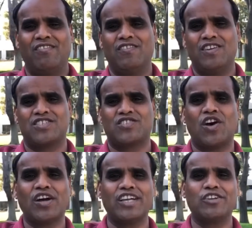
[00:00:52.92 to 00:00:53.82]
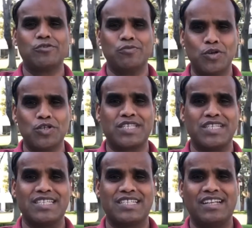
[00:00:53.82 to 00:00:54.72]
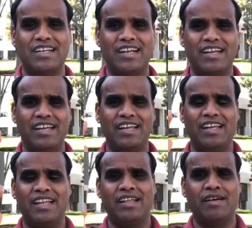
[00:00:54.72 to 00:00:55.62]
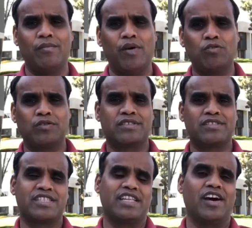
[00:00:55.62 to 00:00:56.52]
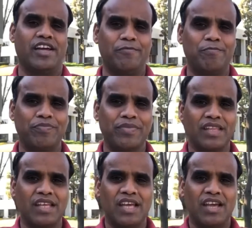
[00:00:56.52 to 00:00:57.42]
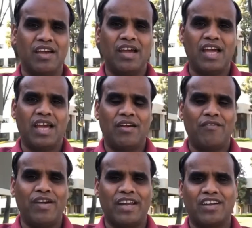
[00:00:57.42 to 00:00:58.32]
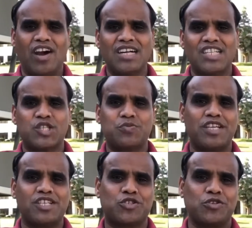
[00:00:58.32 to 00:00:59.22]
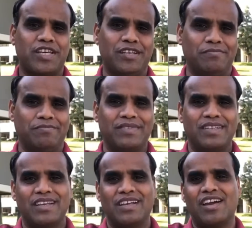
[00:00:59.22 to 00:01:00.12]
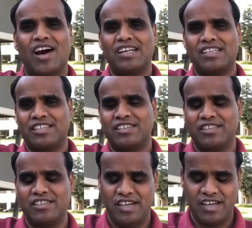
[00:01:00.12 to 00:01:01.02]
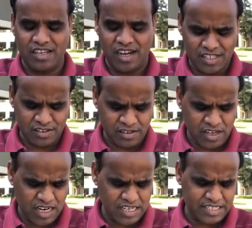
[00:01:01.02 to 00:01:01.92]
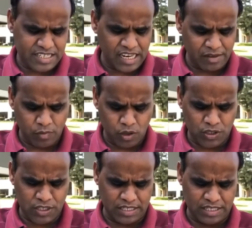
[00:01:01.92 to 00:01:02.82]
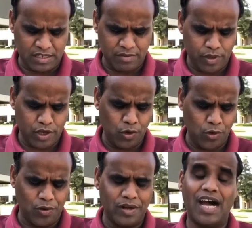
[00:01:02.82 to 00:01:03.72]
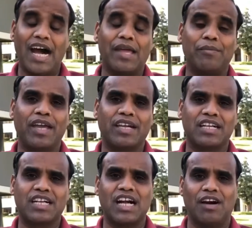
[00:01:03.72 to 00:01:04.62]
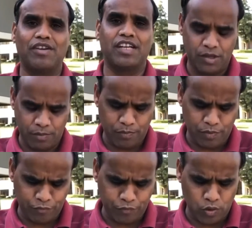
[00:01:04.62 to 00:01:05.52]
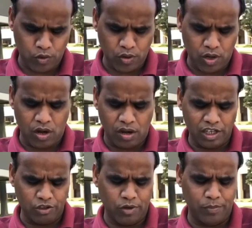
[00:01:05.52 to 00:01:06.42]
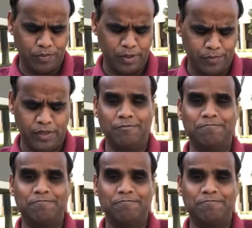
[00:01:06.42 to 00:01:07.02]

was talking to Moses in the Mount Sinai. When God speaks to him, God God, God is telling Moses, Behold, I make a covenant before all your people.